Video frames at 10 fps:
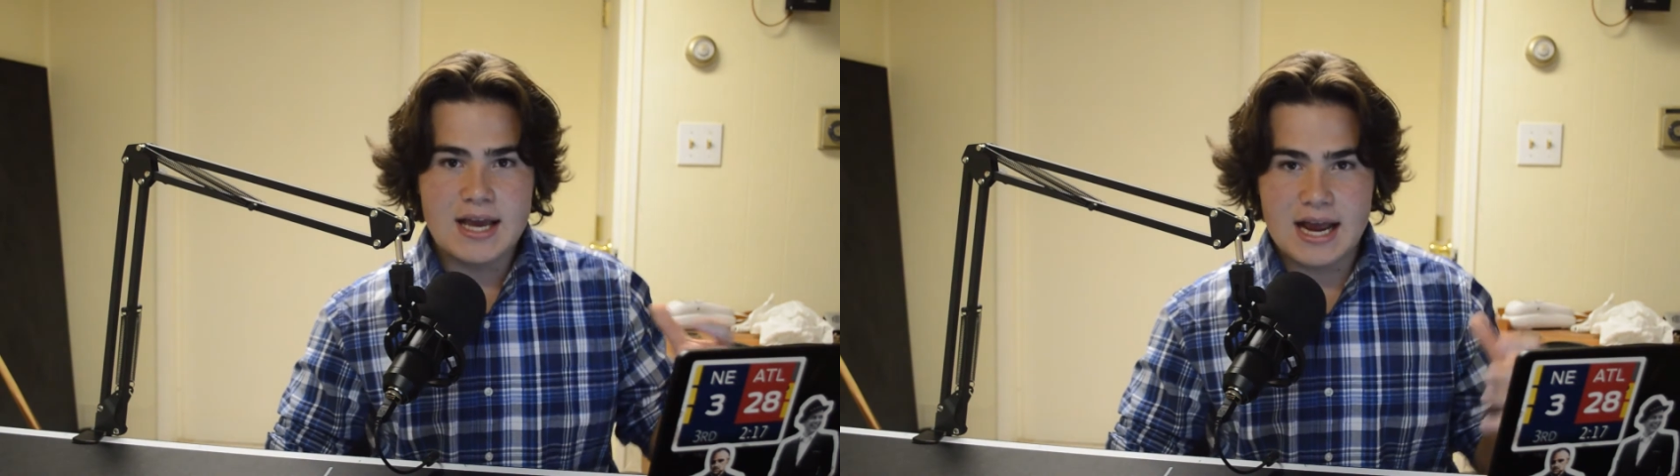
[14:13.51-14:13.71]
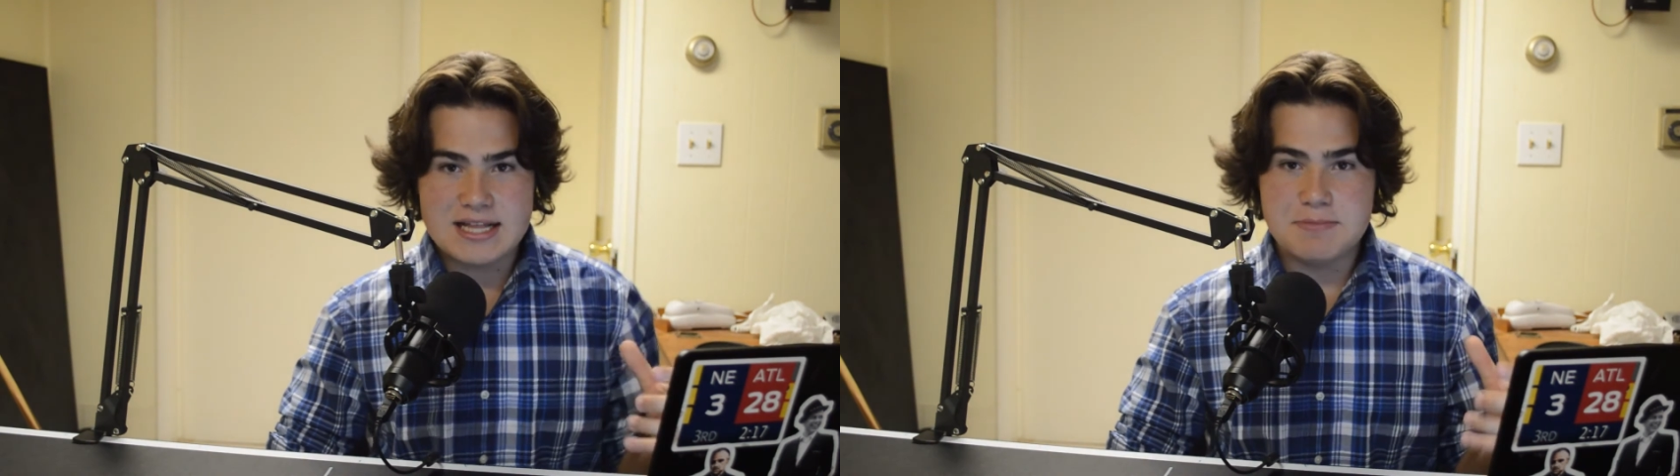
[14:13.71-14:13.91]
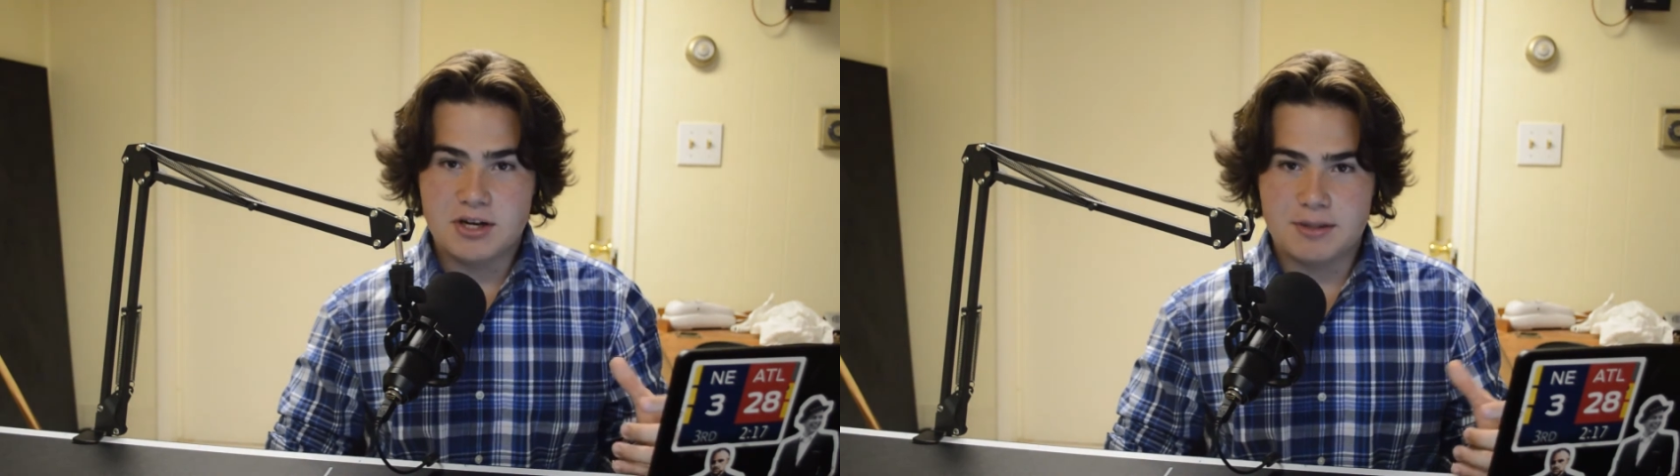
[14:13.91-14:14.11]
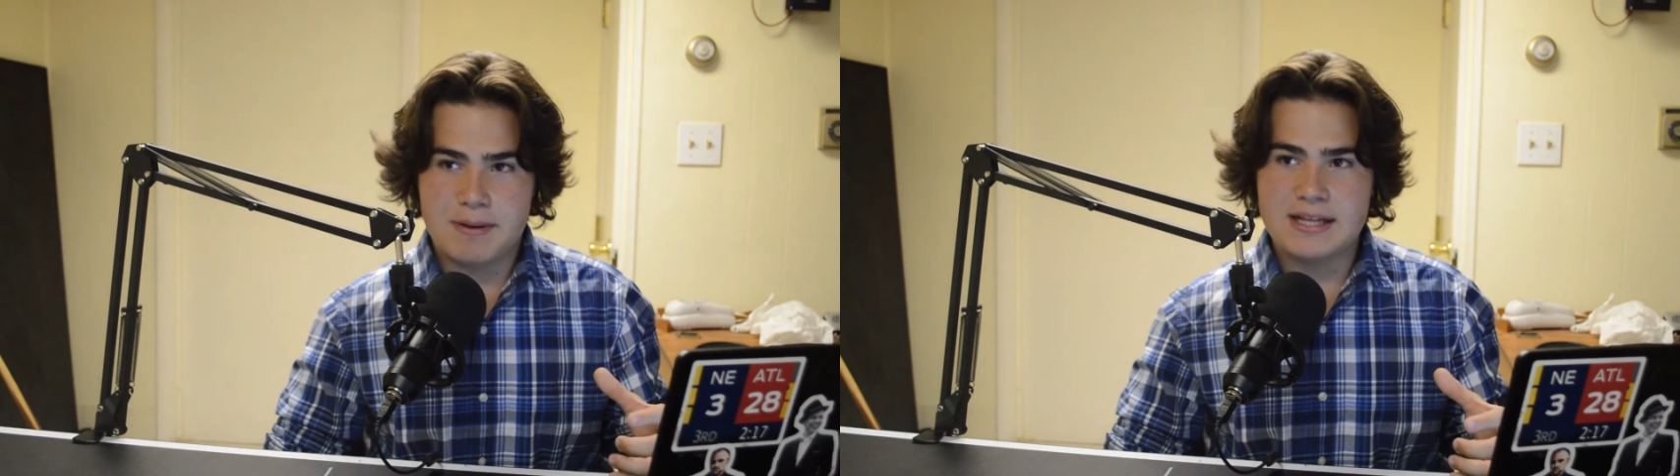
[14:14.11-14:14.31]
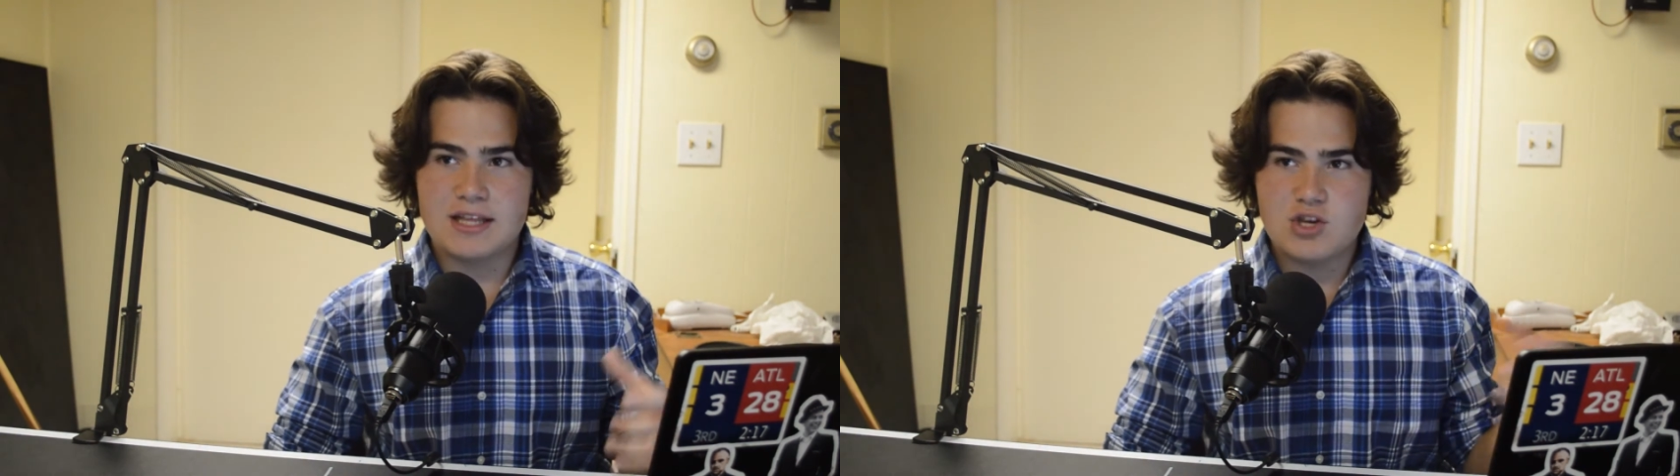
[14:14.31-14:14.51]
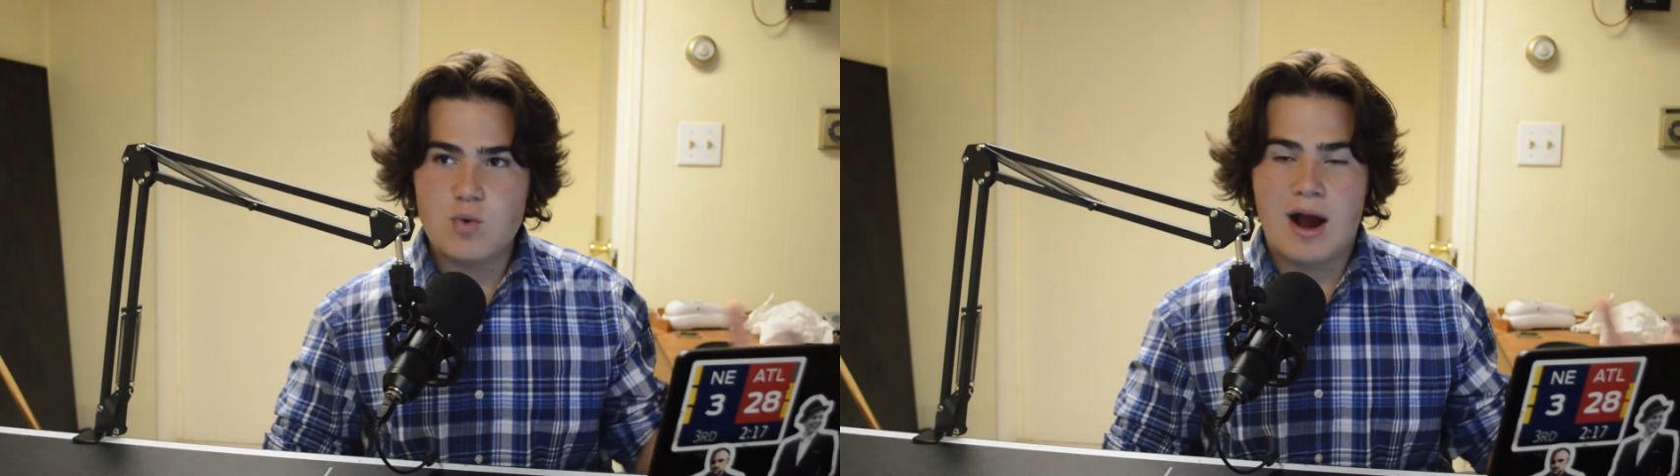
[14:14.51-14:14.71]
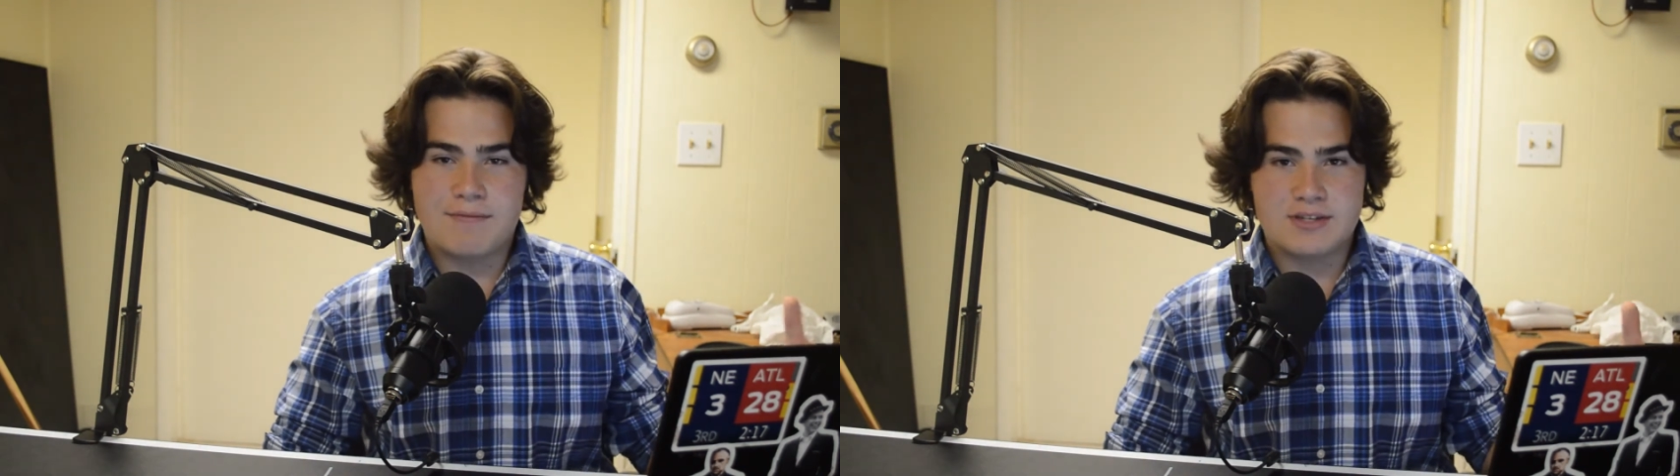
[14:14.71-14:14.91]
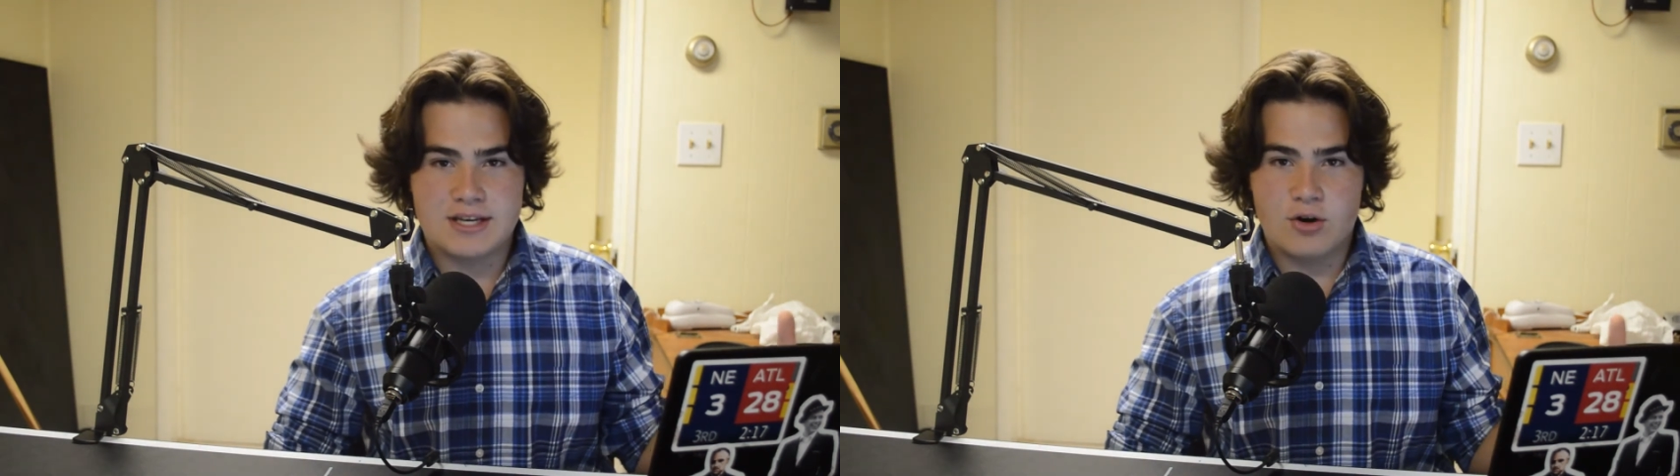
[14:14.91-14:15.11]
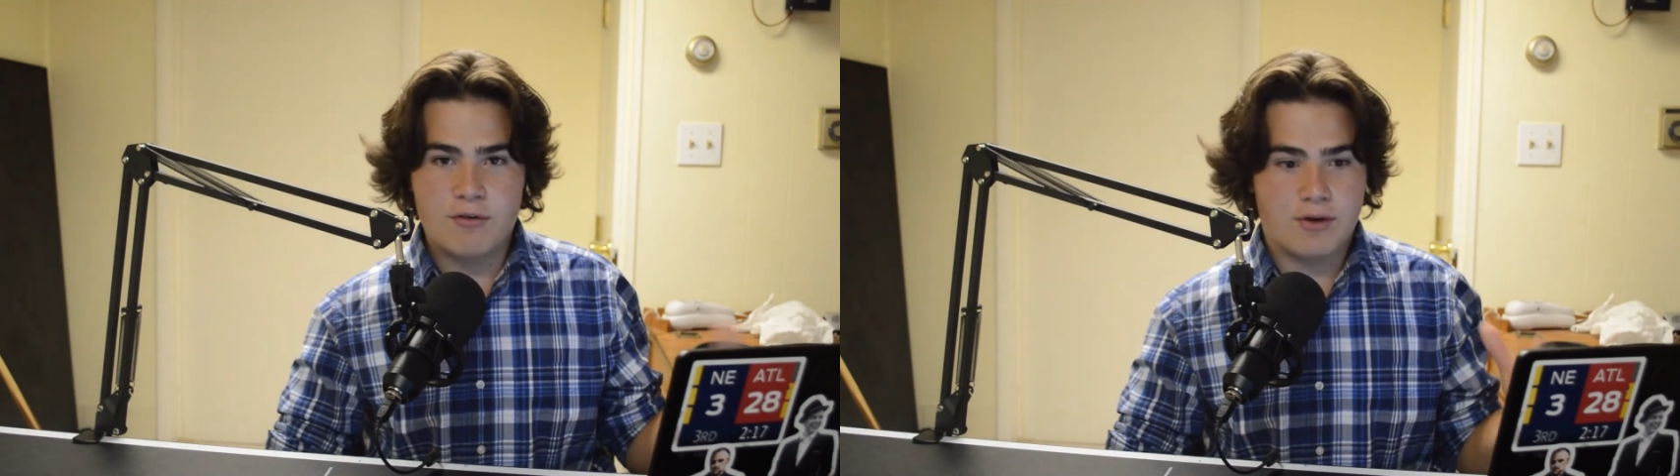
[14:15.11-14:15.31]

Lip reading: in the middle of the paint that you have to get over,